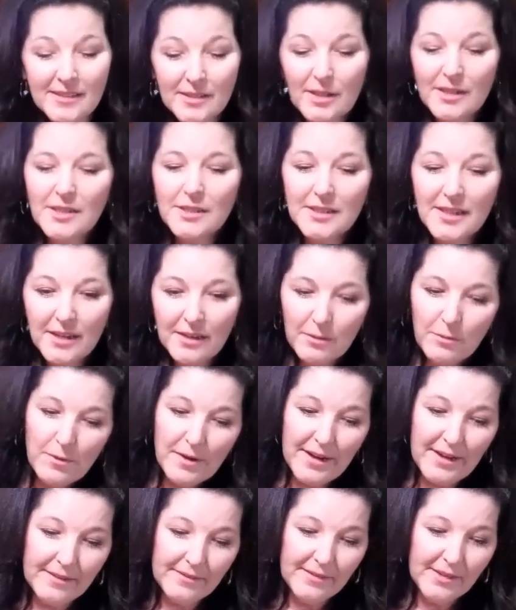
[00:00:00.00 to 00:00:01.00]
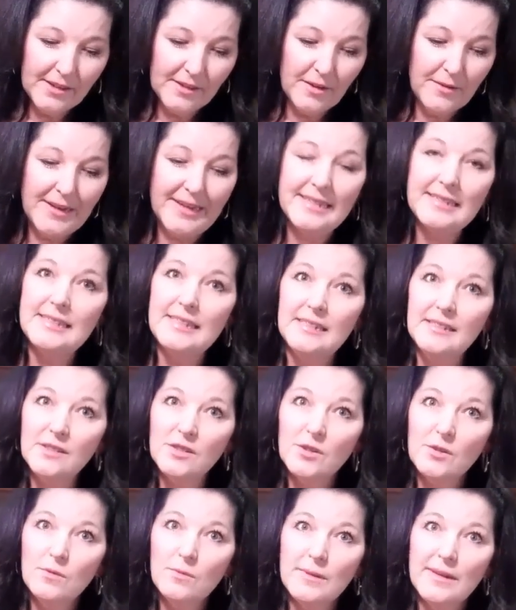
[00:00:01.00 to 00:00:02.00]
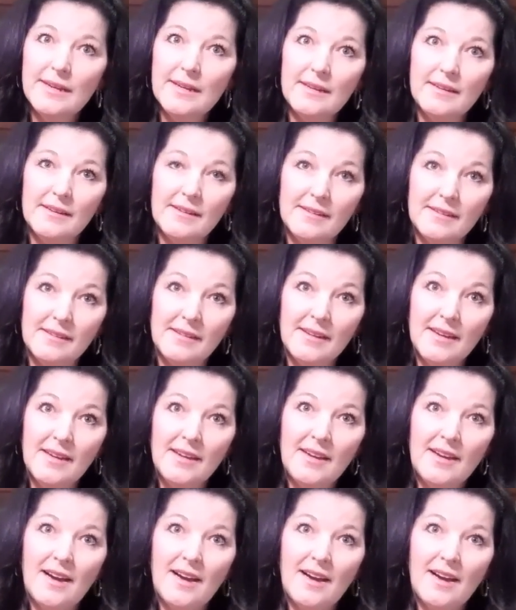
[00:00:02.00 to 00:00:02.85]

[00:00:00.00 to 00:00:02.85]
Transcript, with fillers: So I just kind of want to you know ease into it and.